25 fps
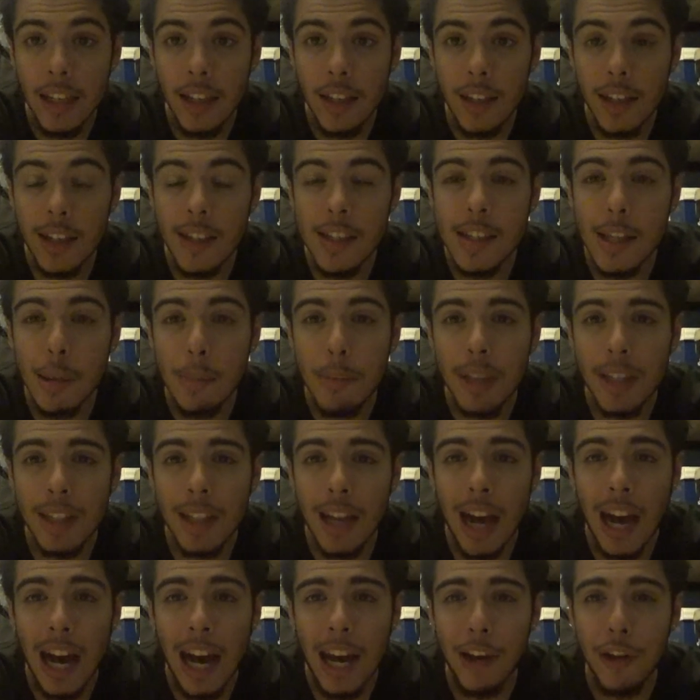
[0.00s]
It's something
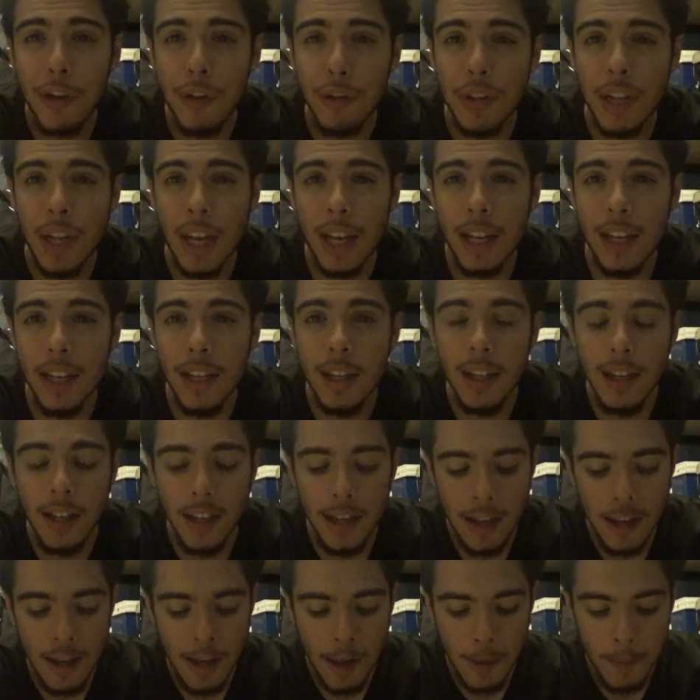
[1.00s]
that I created,
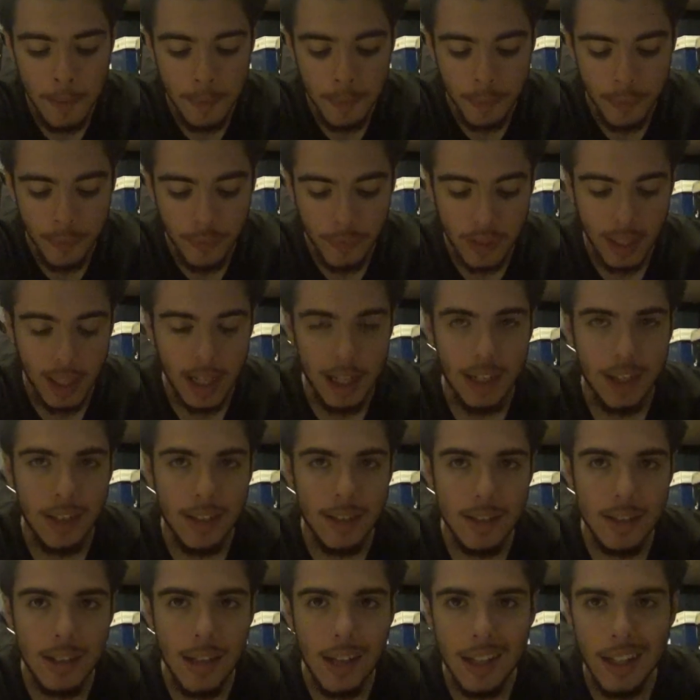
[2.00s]
and
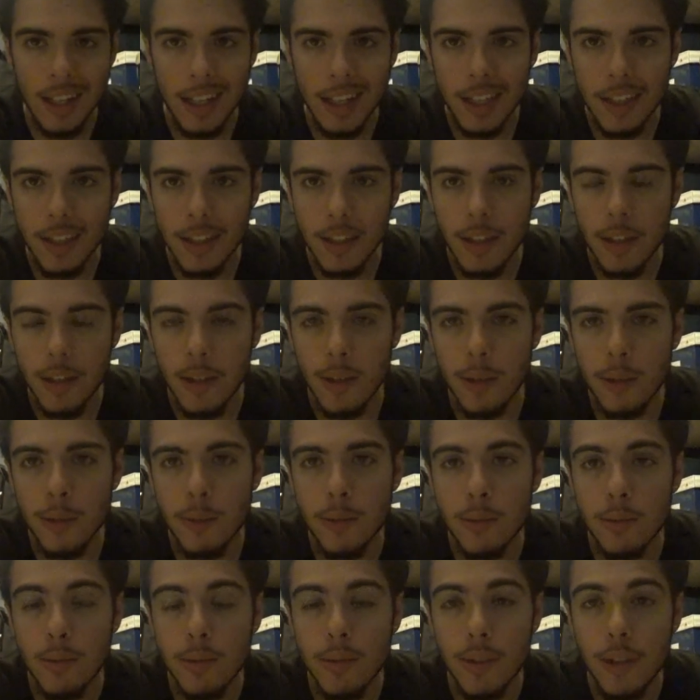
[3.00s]
it's not like, you
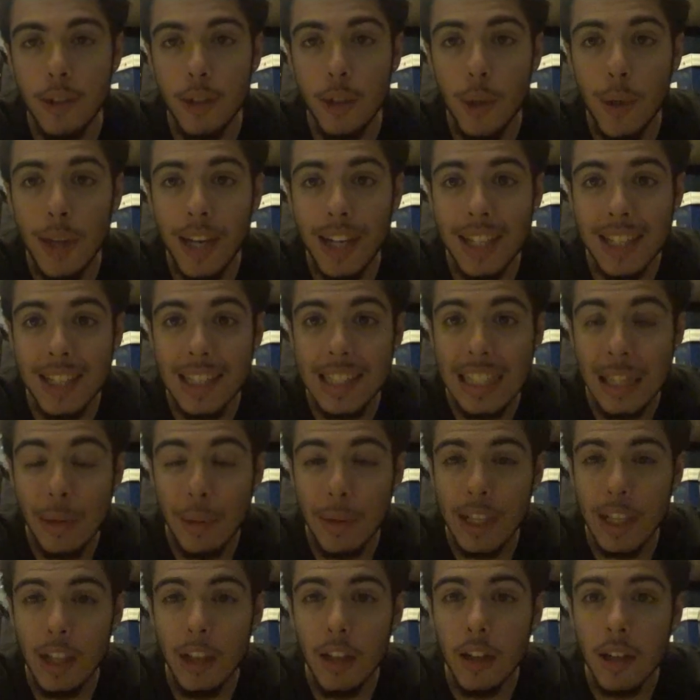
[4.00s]
don't get to see what
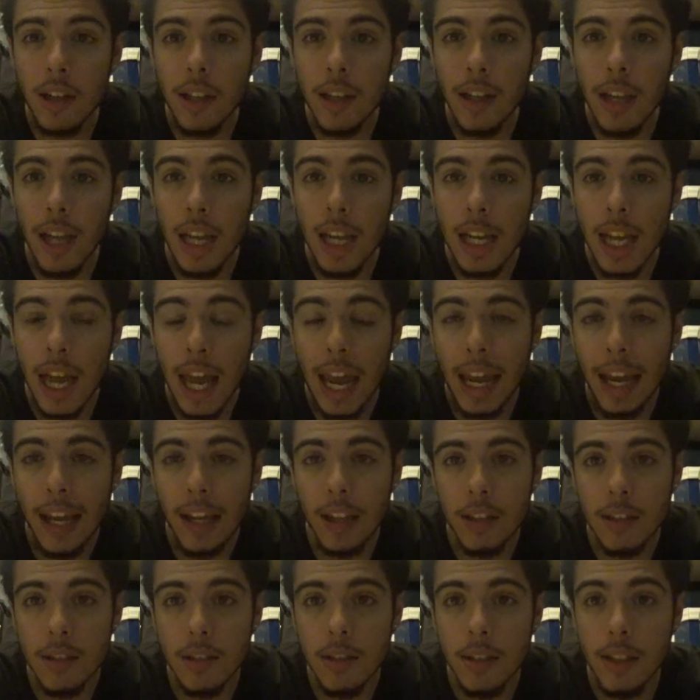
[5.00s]
they look in
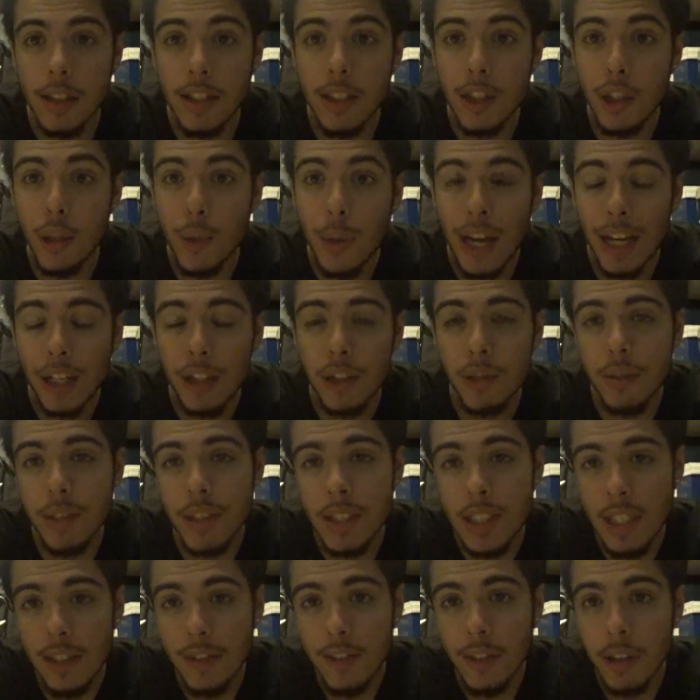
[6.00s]
hand until you actually
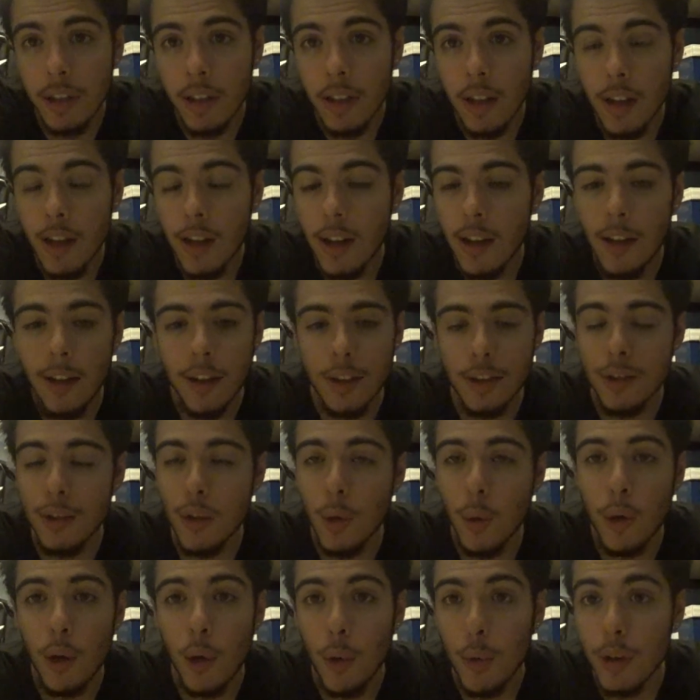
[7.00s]
receive it. There's
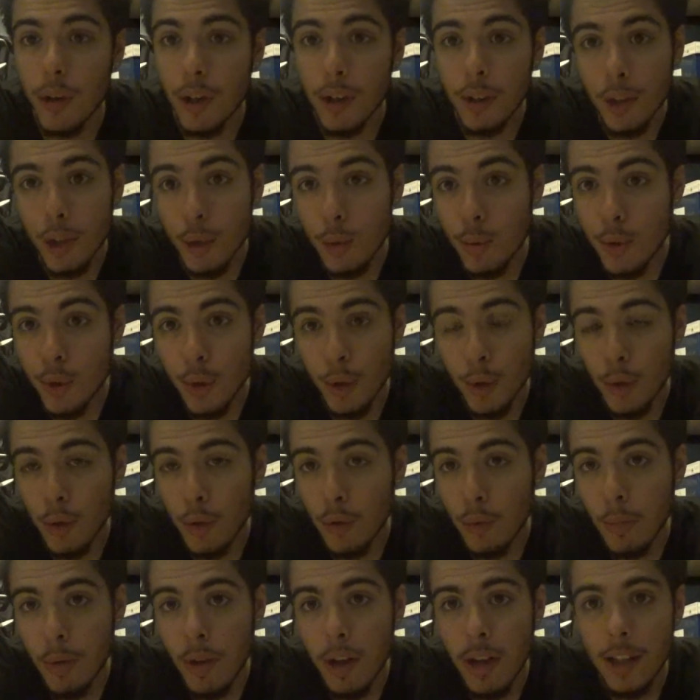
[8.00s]
no going on
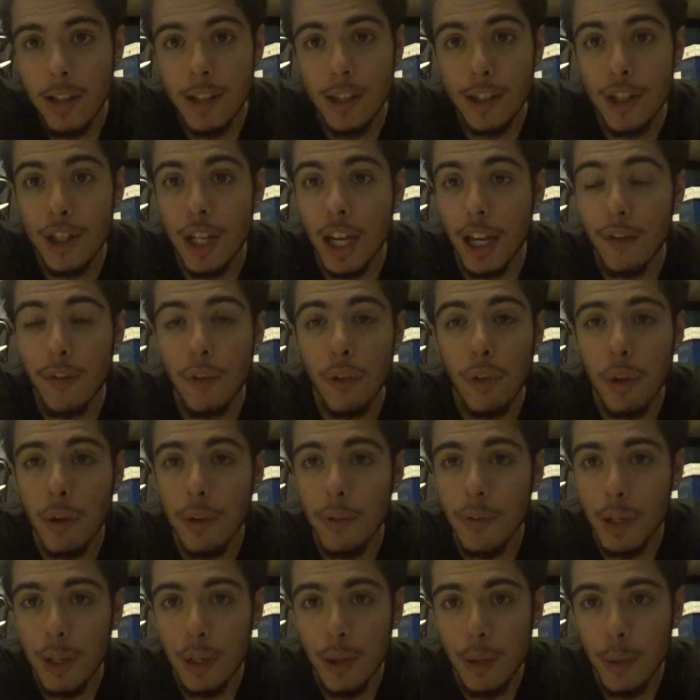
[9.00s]
YouTube to check for a
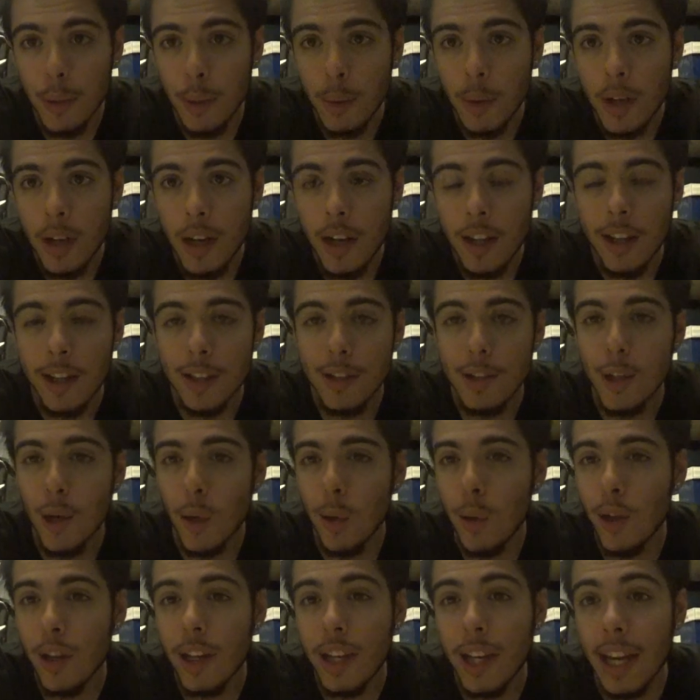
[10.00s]
review. There's no
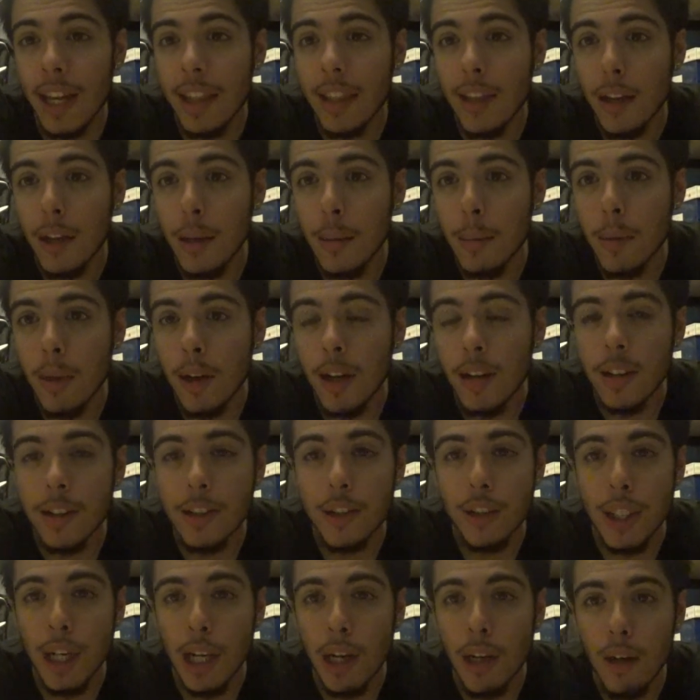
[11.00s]
looking at them on the
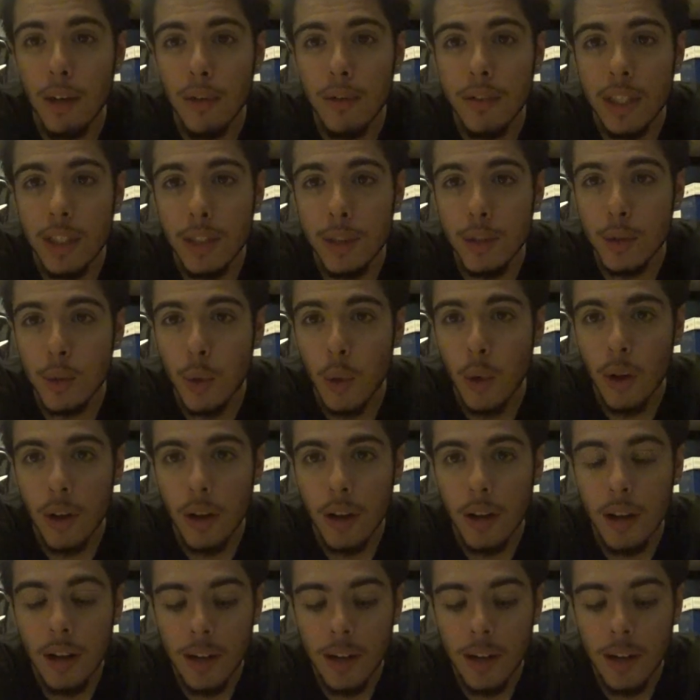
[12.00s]
shelves at a store.